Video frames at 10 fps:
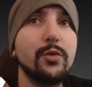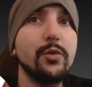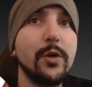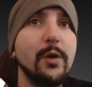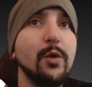
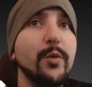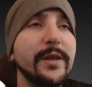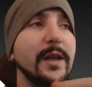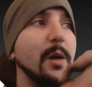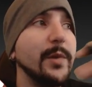And we'll break
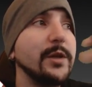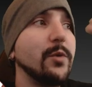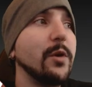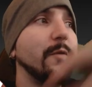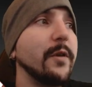that up as
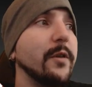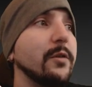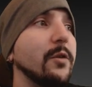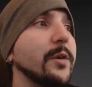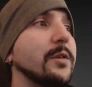we go further
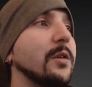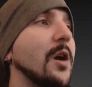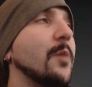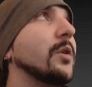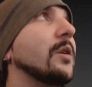towards the
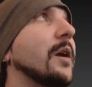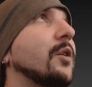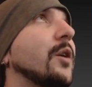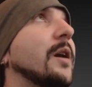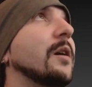top and
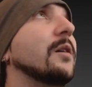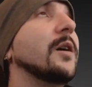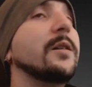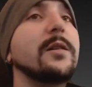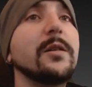create a
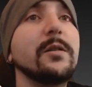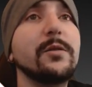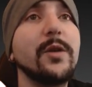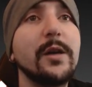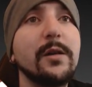detail
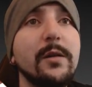gradient.